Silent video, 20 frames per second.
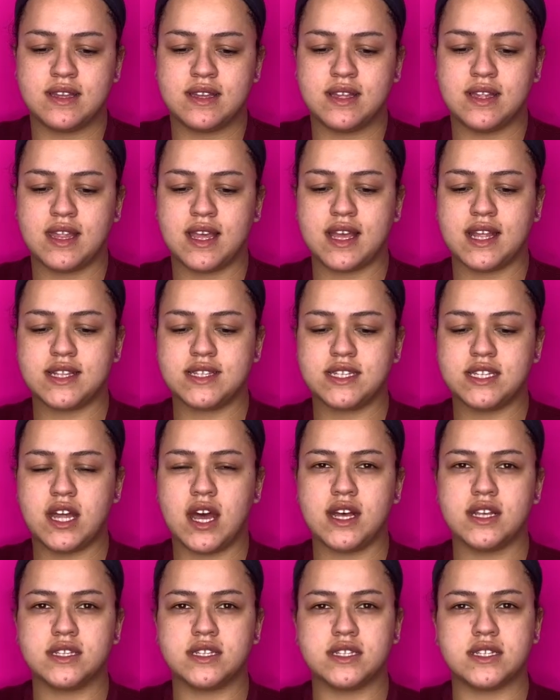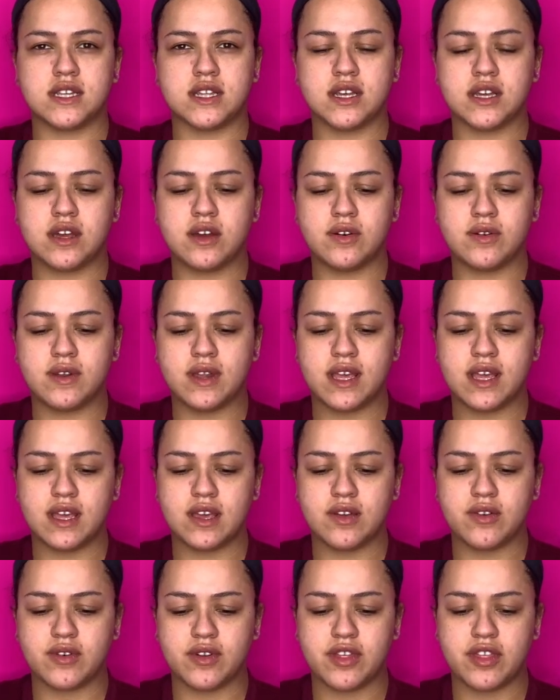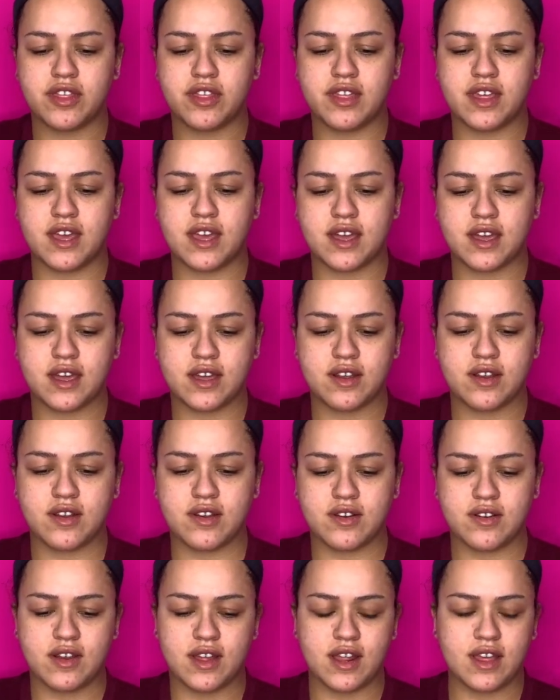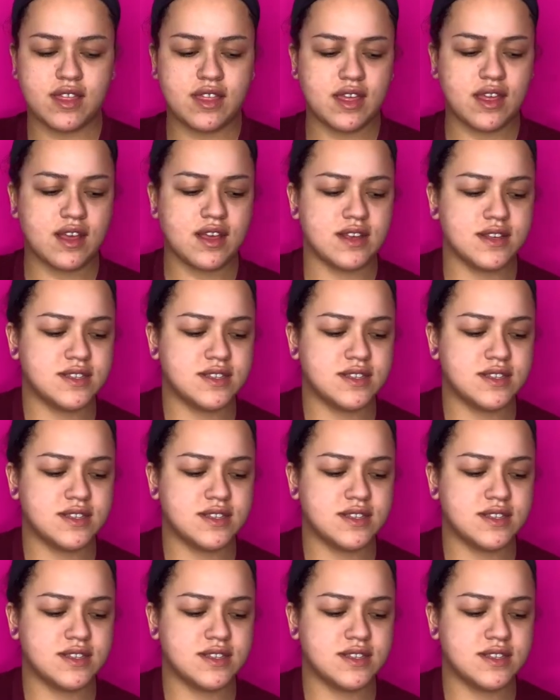Like, it's not silicone-y or thick or anything.